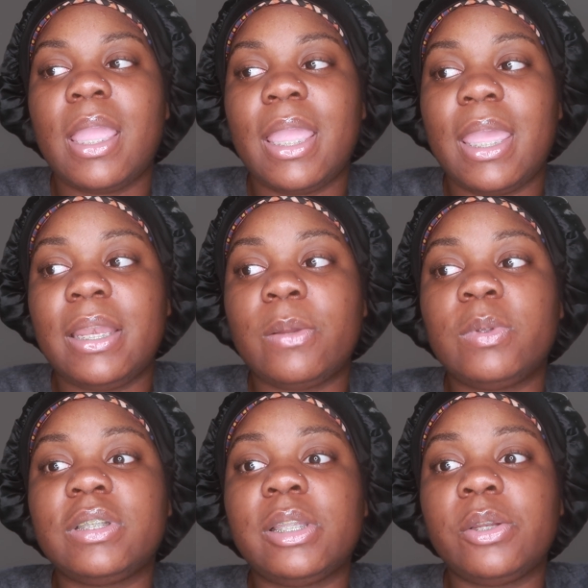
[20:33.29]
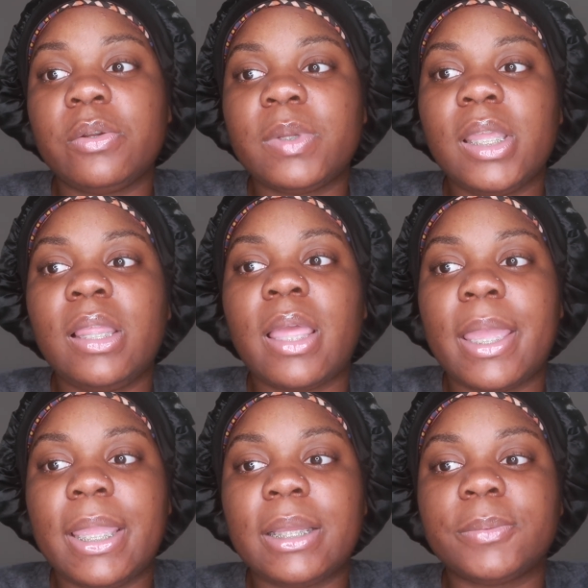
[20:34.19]
And it was literally
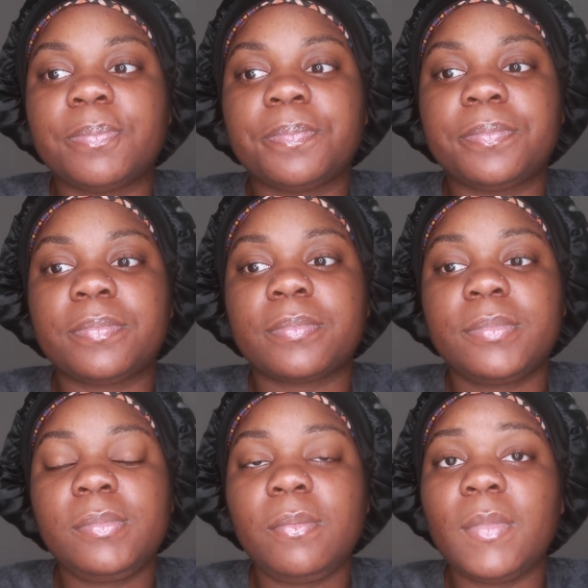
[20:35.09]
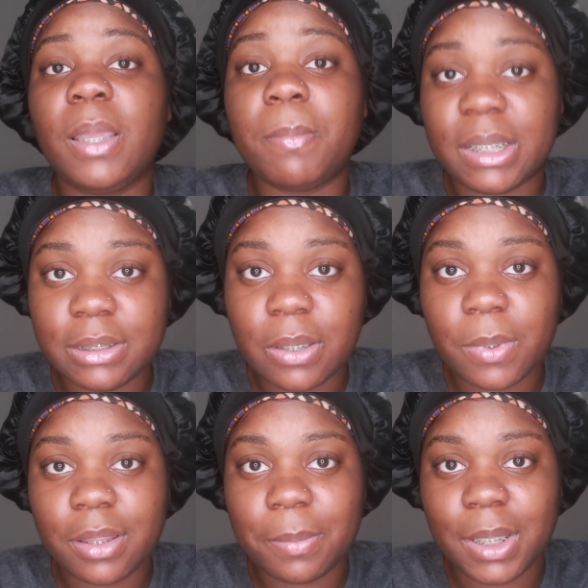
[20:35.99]
like messing
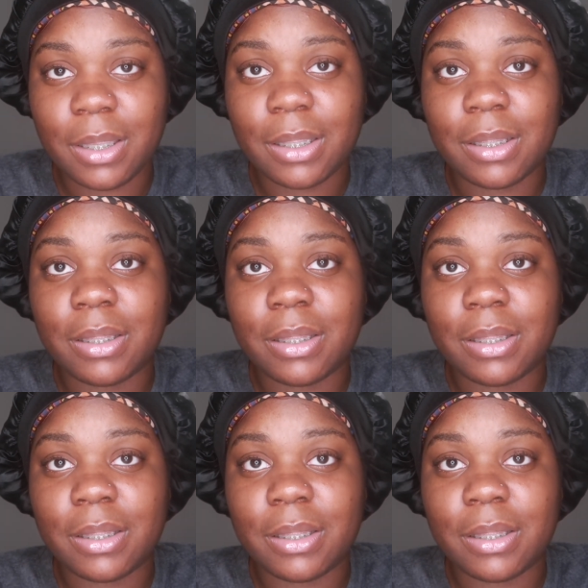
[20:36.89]
with me.